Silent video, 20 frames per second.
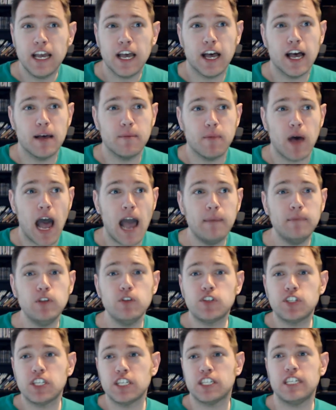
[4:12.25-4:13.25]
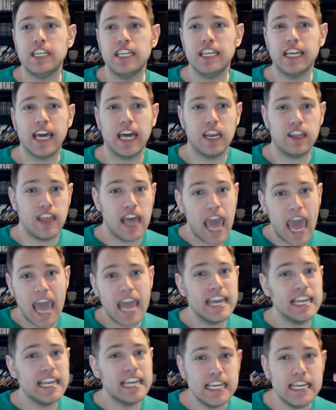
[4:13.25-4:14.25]
I'm used to seeing kind of the
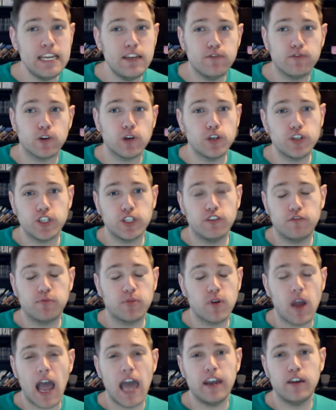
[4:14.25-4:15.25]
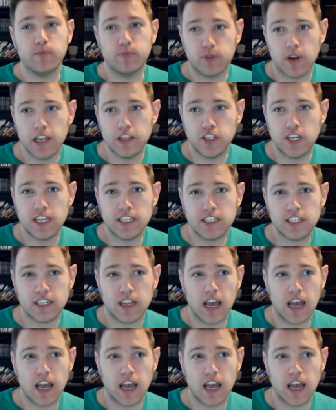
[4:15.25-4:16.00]
A&E version of Pride and Prejudice,